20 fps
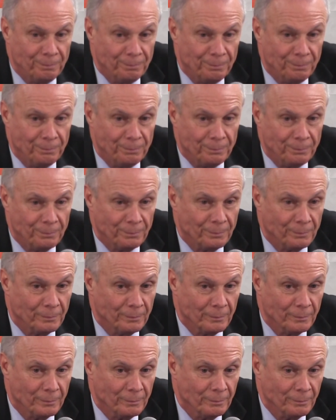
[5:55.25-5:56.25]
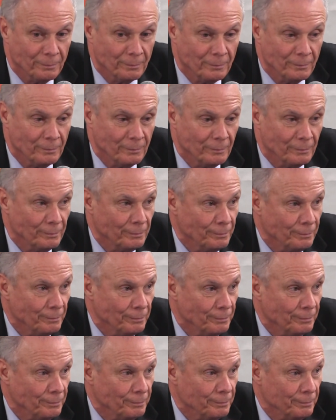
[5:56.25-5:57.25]

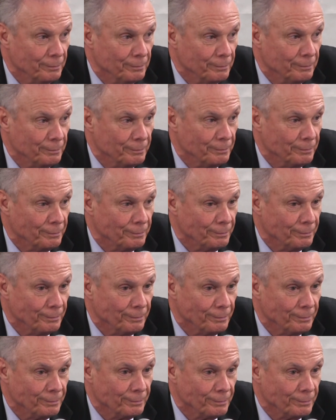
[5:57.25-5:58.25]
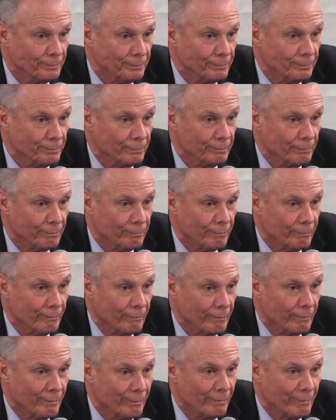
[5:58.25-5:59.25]

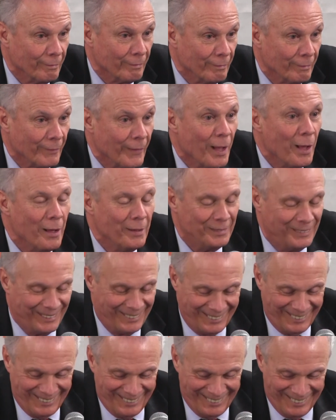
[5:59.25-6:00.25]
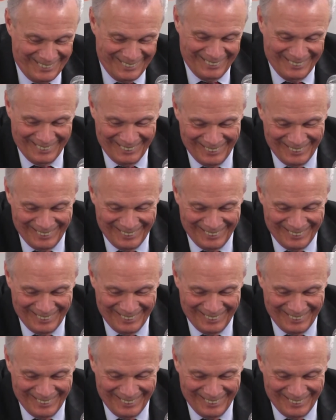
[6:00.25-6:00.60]
Nothing is said.